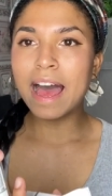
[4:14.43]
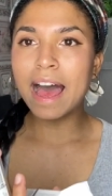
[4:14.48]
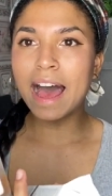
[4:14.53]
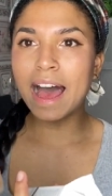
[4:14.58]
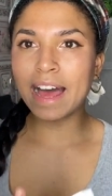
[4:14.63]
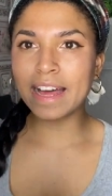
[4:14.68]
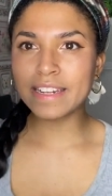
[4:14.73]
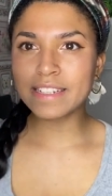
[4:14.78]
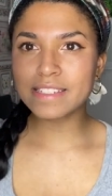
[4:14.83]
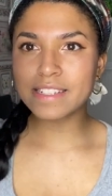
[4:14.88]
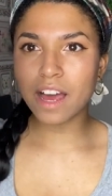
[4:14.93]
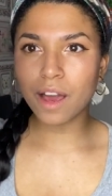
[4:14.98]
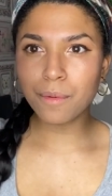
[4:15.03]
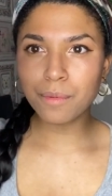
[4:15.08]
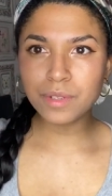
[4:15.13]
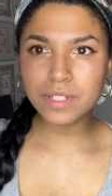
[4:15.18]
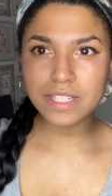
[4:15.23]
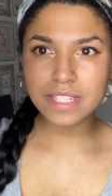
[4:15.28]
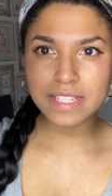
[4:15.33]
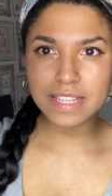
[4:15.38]
And I
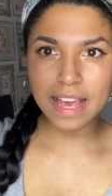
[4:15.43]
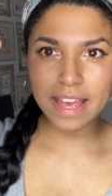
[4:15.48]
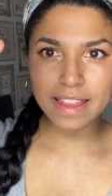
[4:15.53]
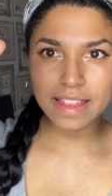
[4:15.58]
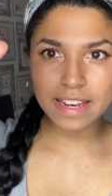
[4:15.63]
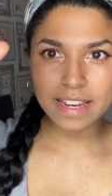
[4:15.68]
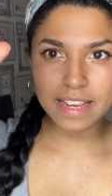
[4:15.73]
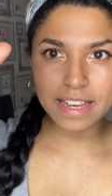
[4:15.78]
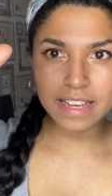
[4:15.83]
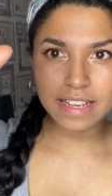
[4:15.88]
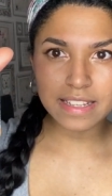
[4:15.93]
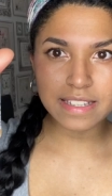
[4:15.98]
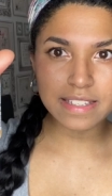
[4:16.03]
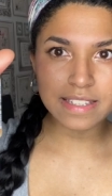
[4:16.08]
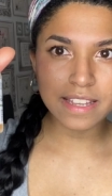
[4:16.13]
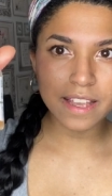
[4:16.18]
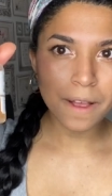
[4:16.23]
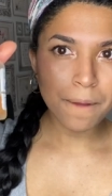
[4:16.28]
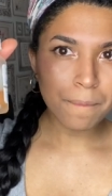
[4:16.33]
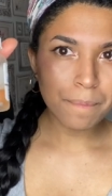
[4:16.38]
wouldn't say that it
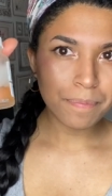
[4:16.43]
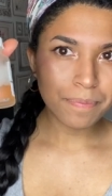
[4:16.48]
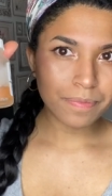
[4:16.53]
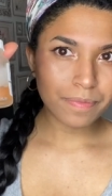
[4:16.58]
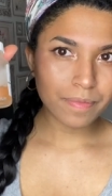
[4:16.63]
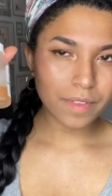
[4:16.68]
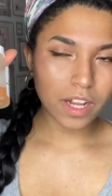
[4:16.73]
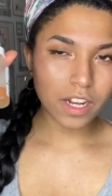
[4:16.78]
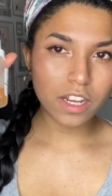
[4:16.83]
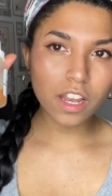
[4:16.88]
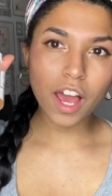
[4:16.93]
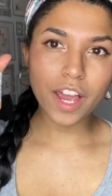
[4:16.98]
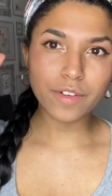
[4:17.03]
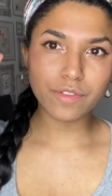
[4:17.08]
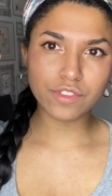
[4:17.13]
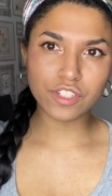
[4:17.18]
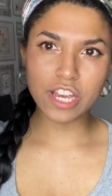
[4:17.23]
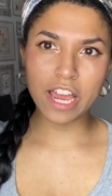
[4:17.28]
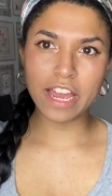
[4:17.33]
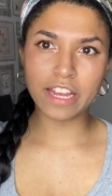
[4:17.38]
is
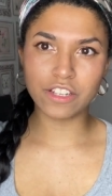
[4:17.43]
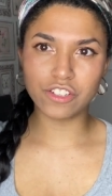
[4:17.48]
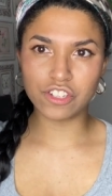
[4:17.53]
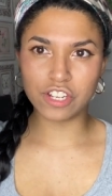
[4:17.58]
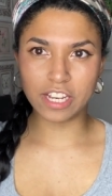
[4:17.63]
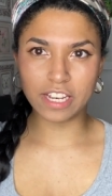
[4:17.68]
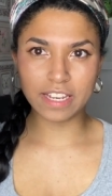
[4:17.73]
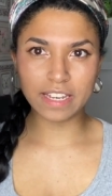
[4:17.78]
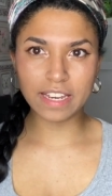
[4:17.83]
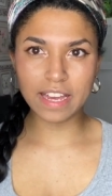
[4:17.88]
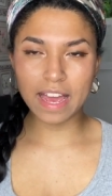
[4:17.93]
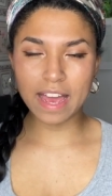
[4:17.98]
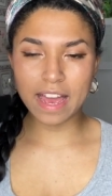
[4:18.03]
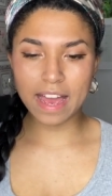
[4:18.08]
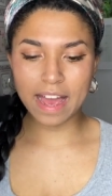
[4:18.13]
life-changing,